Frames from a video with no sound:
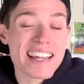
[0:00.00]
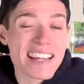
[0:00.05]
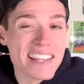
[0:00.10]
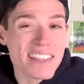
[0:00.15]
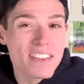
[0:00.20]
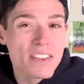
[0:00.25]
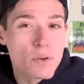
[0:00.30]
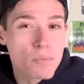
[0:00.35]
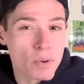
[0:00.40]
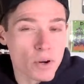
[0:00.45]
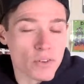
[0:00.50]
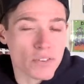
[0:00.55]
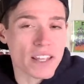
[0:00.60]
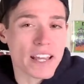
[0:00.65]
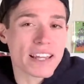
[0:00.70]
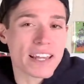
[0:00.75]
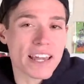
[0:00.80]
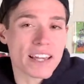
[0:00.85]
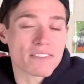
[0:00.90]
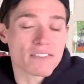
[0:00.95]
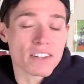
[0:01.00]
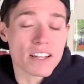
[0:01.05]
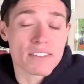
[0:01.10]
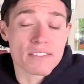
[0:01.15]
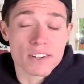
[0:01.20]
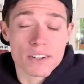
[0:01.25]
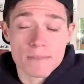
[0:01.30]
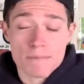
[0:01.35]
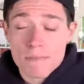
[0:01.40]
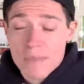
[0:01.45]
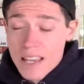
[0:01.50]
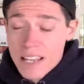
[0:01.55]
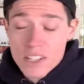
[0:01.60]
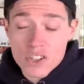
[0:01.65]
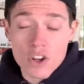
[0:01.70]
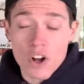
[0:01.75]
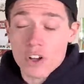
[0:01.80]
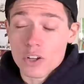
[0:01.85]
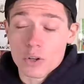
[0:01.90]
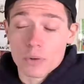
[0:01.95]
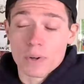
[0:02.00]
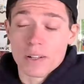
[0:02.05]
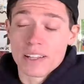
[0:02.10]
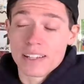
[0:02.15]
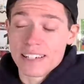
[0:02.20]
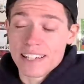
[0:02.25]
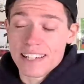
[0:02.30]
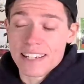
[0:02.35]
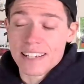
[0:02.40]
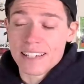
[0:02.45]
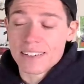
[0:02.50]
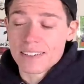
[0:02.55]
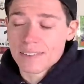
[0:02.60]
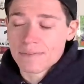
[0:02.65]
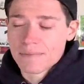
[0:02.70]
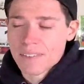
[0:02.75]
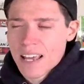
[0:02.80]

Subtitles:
in the birthday cake flavor is all you really need.